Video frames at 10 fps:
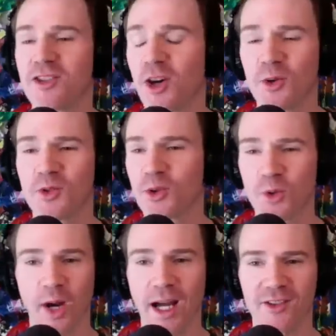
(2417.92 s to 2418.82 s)
knows who
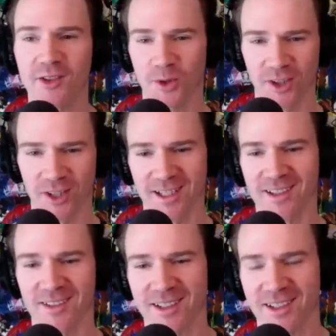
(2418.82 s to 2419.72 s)
Quaxelborg
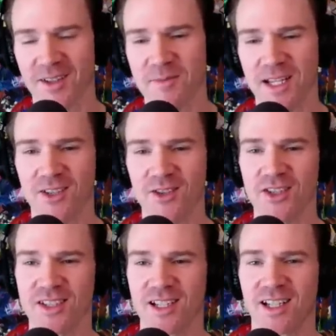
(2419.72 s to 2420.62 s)
is. You know what I mean? You
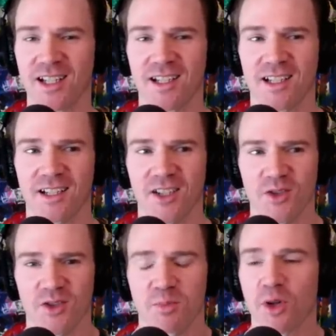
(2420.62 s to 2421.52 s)
just
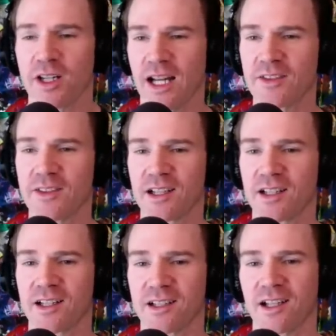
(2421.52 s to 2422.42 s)
put it out there
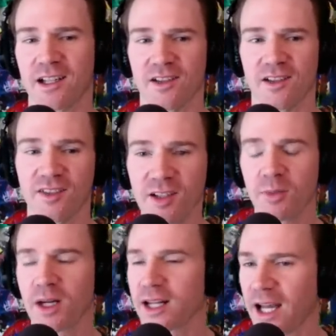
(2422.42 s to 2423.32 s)
and see
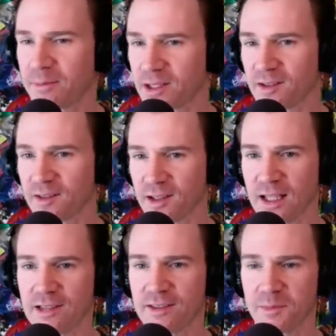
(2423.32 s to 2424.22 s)
what happens. Like,
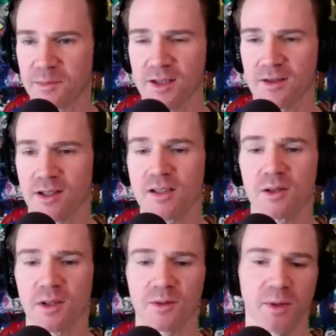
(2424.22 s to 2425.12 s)
that's something you can
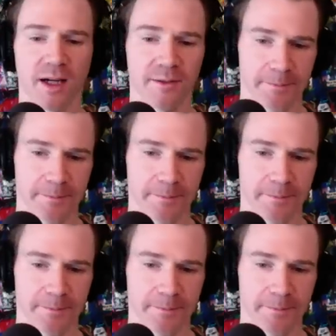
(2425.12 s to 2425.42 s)
do as well.